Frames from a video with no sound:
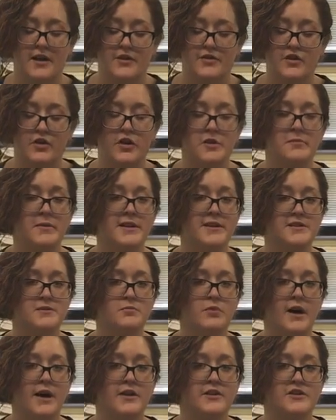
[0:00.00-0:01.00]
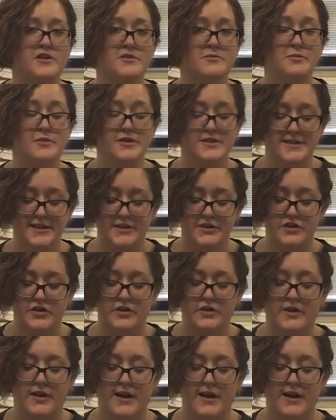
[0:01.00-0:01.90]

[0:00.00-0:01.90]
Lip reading: 30 minutes prior to the procedure,